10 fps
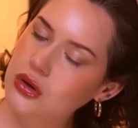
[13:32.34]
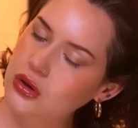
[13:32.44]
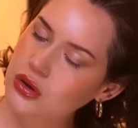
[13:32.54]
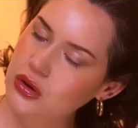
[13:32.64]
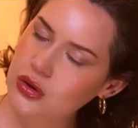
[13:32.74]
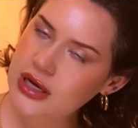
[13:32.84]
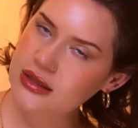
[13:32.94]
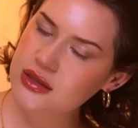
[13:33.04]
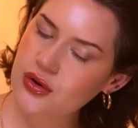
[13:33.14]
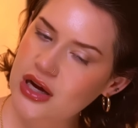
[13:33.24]
Oh,
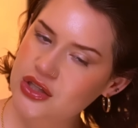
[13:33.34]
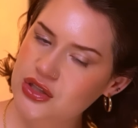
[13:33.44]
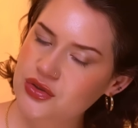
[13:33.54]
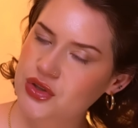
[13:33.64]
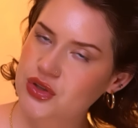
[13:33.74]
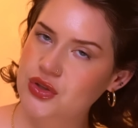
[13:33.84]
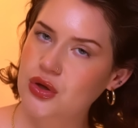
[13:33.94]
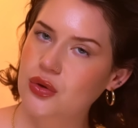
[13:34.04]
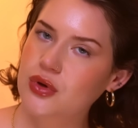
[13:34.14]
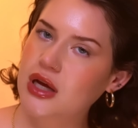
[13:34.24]
head scratches feel so
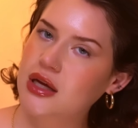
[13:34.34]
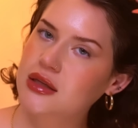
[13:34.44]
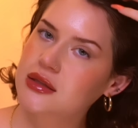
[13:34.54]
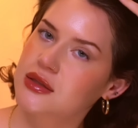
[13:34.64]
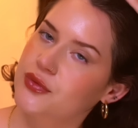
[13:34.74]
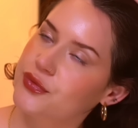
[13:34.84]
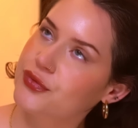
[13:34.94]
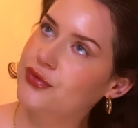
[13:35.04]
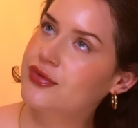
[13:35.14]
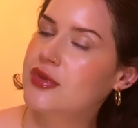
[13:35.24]

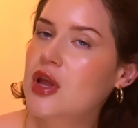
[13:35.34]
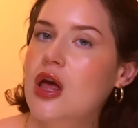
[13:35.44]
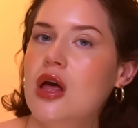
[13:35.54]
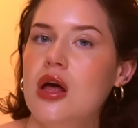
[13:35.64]
nice.